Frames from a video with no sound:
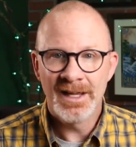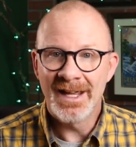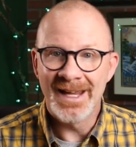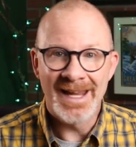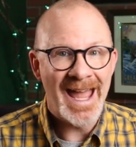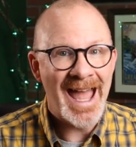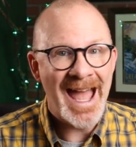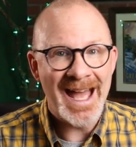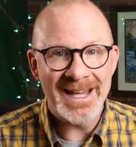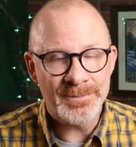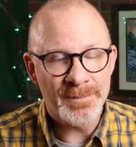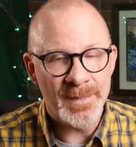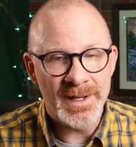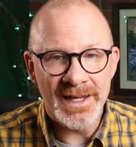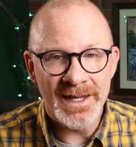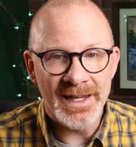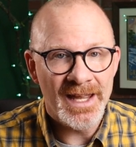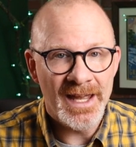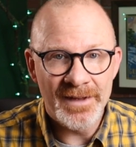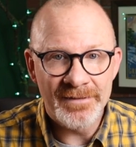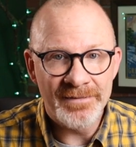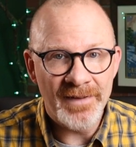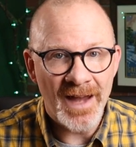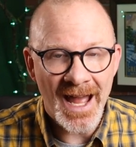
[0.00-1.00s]
He asked
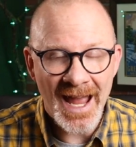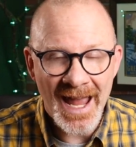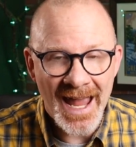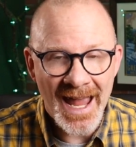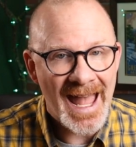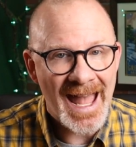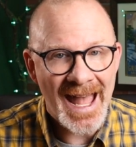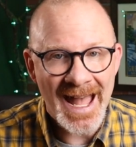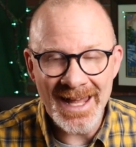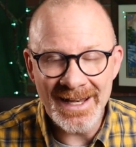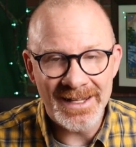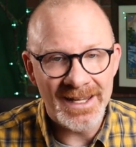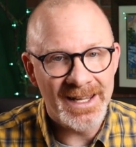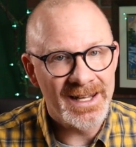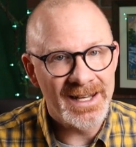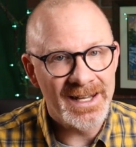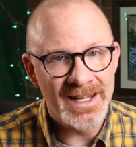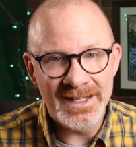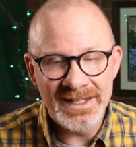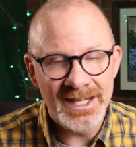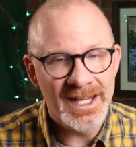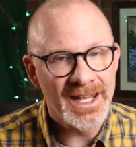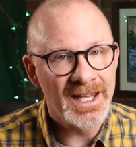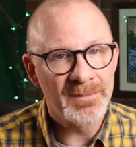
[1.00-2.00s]
me if I had
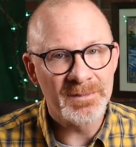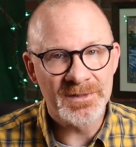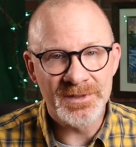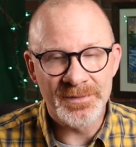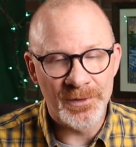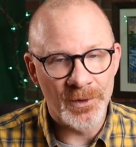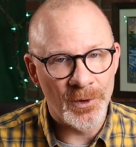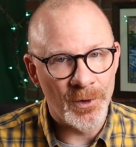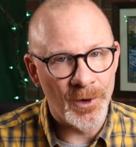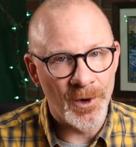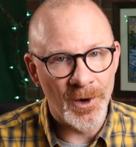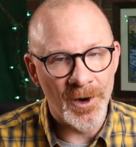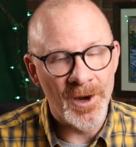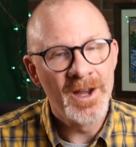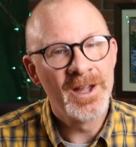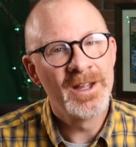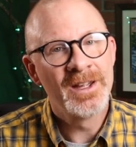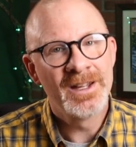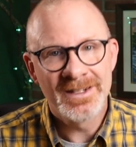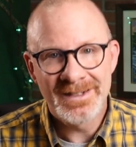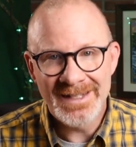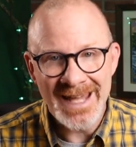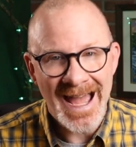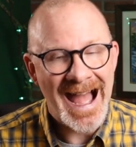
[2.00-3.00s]
any tips for
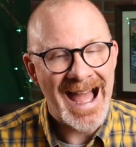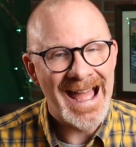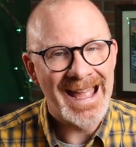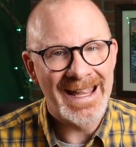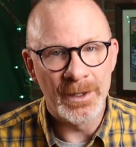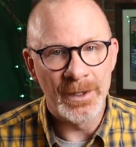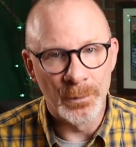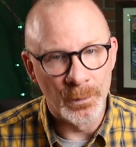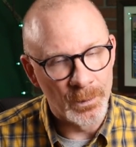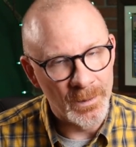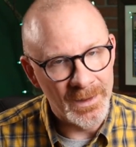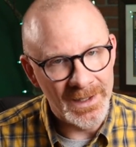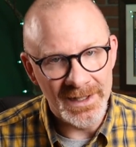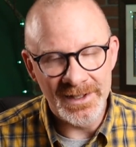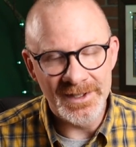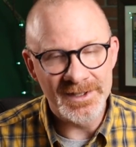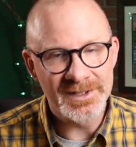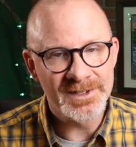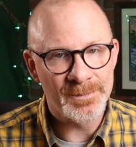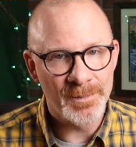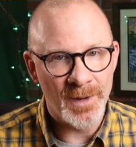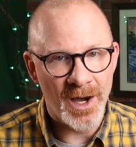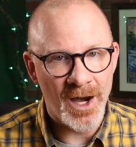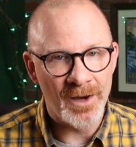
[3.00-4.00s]
tying
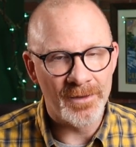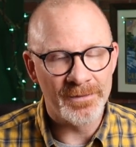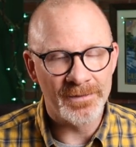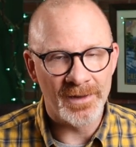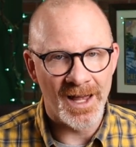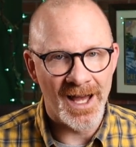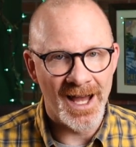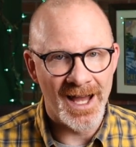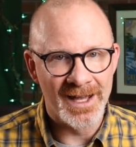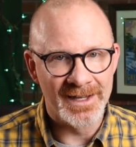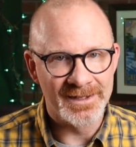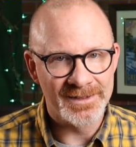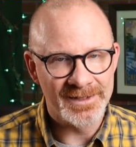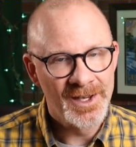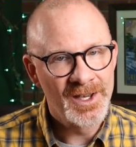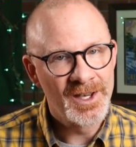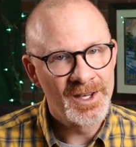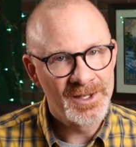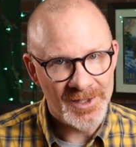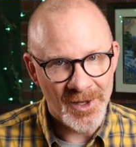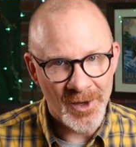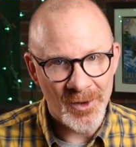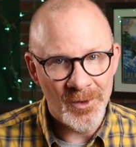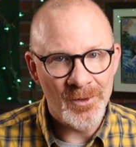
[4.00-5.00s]
really small flies.
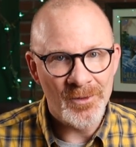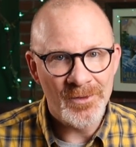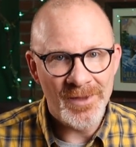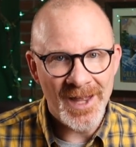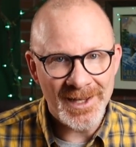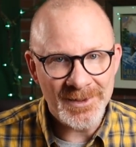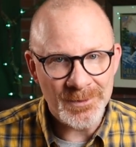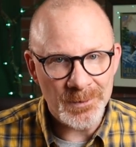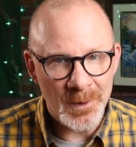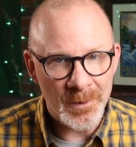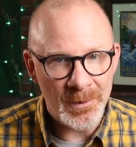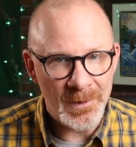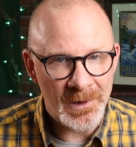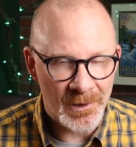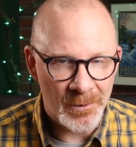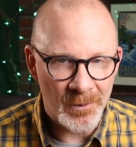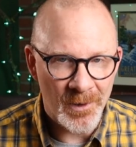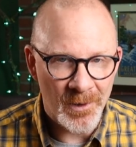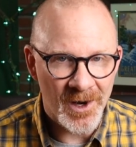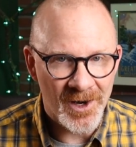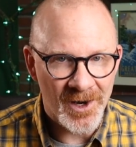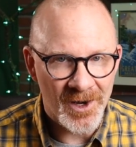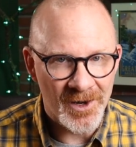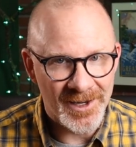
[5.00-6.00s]
So that's what we're going to
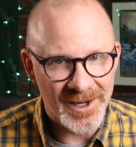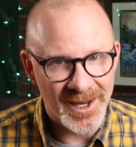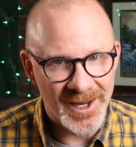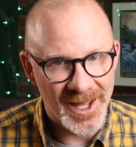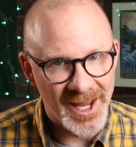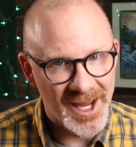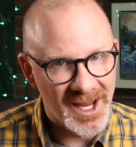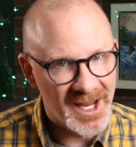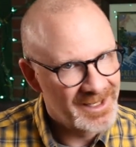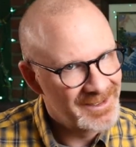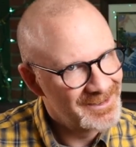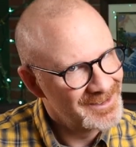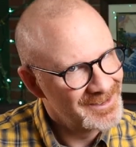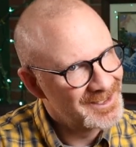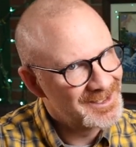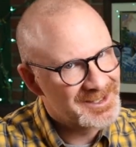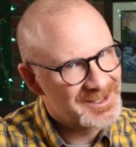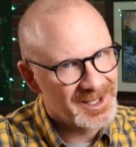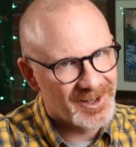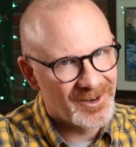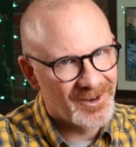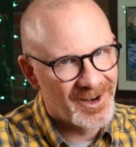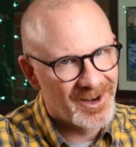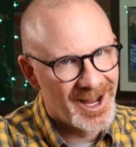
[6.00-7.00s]
work on today.
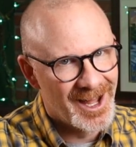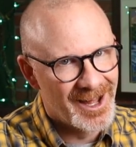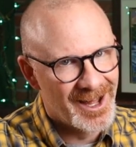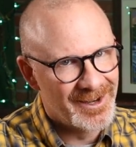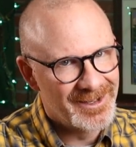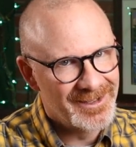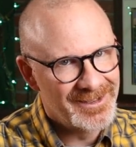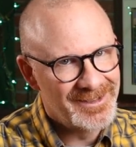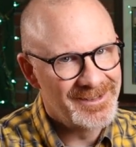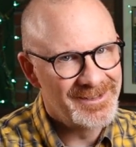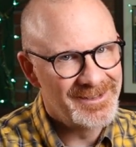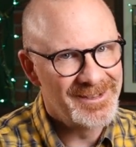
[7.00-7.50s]
Stick around.